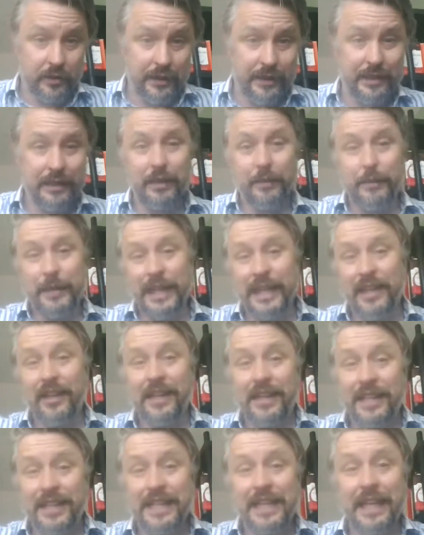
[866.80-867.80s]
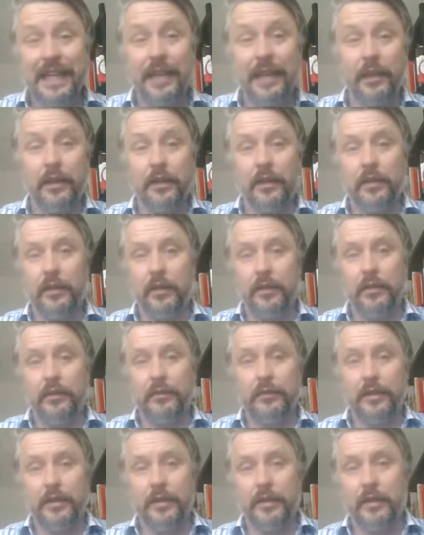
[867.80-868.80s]
And I mean, the idea
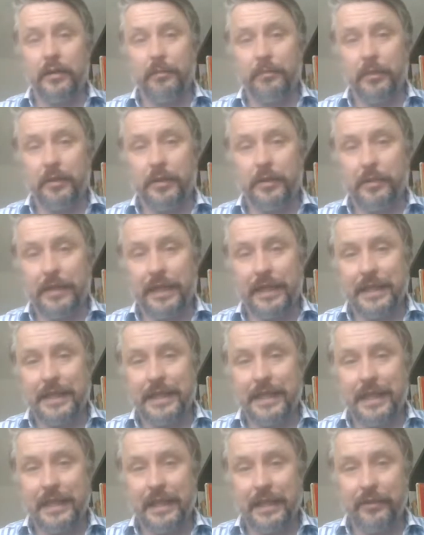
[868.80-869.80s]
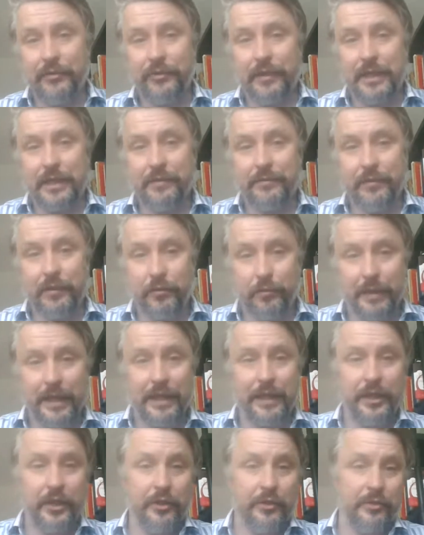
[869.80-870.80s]
of the plot about the San Andreas Fault
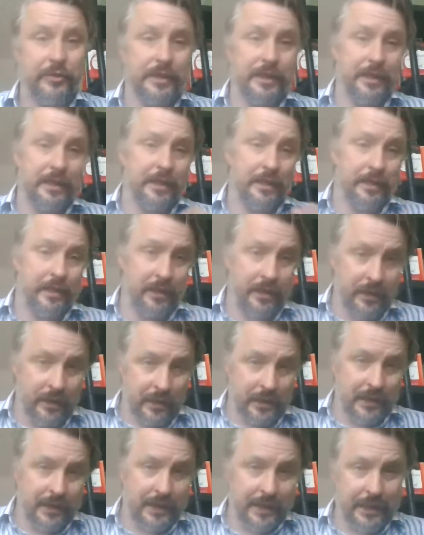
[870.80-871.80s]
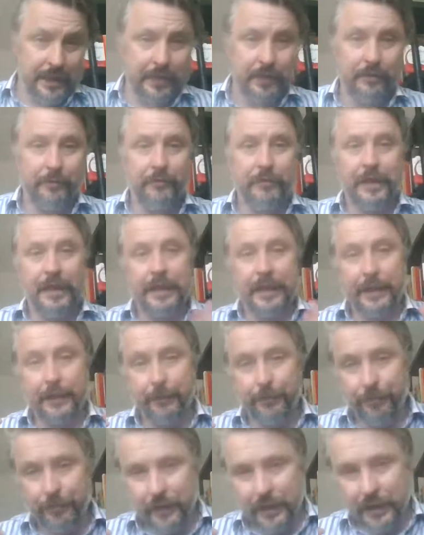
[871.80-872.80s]
being used in the Silicon
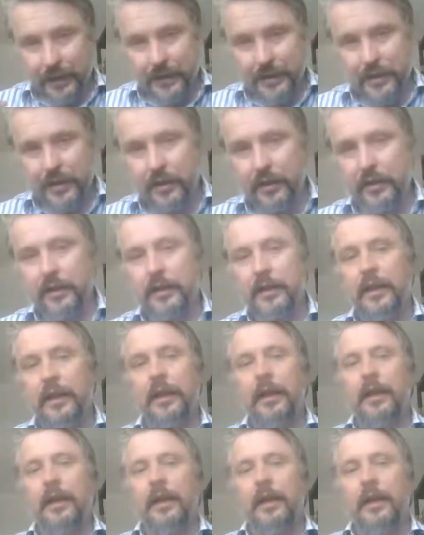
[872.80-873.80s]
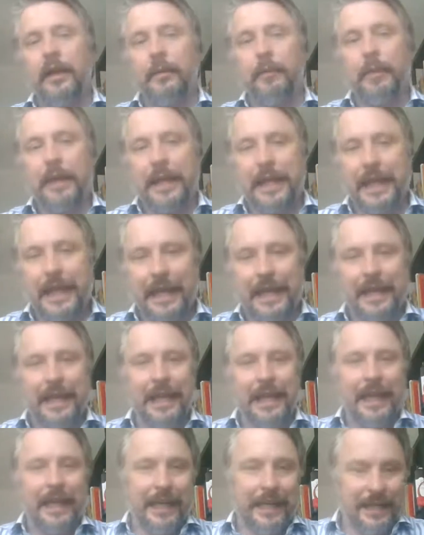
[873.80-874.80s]
Valley, it's good. But again,
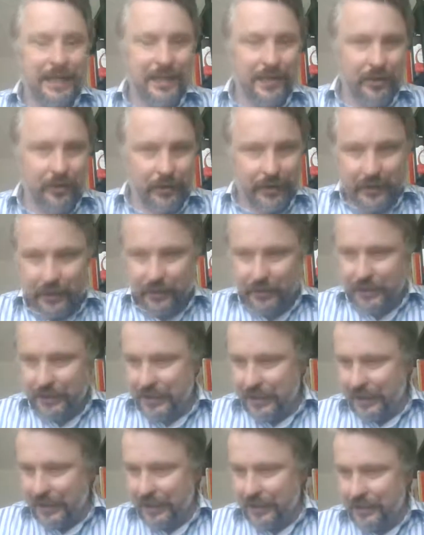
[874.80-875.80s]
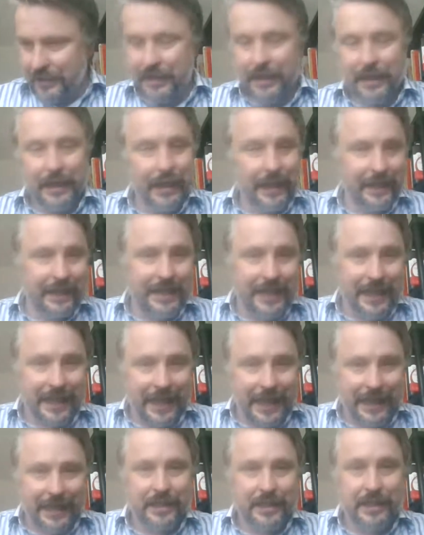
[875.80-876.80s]
it's not the ideas, it's the
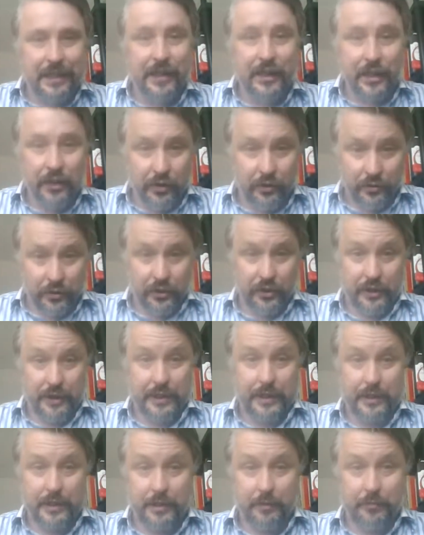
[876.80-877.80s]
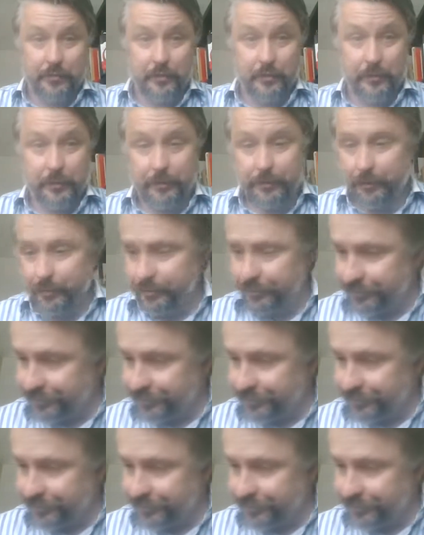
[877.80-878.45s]
execution that's the problem.